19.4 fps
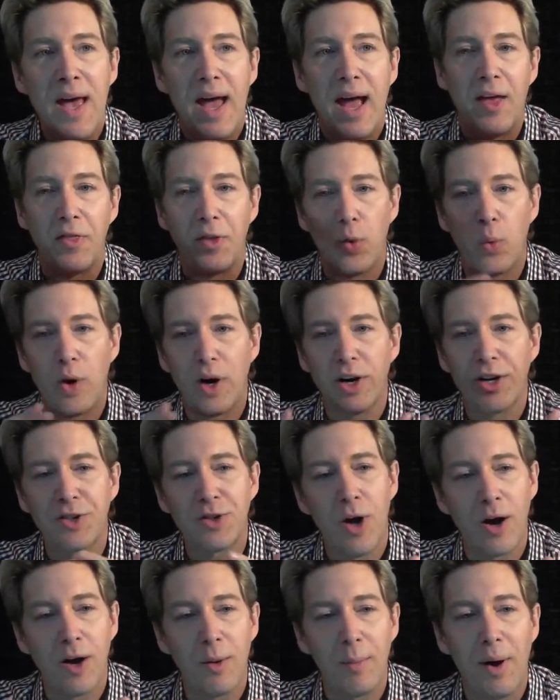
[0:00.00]
And then we're going to
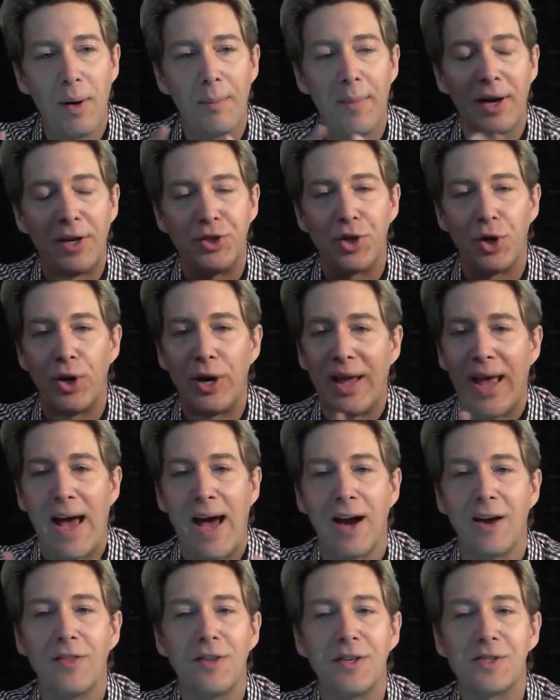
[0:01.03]
talk about my journey.
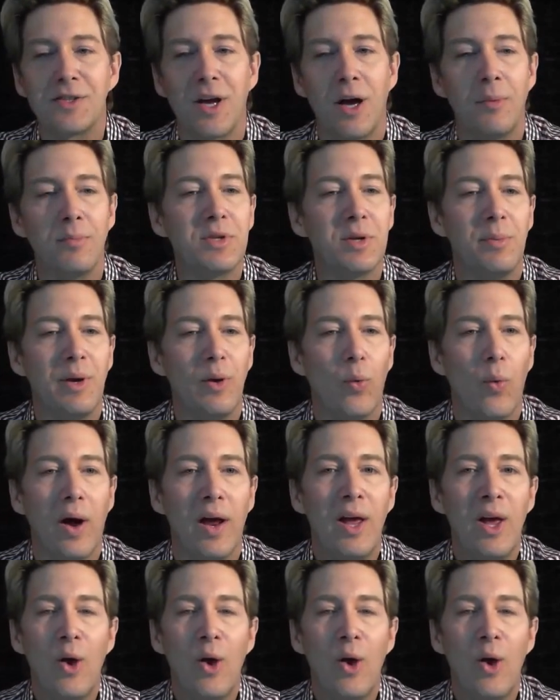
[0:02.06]
How did this come to me?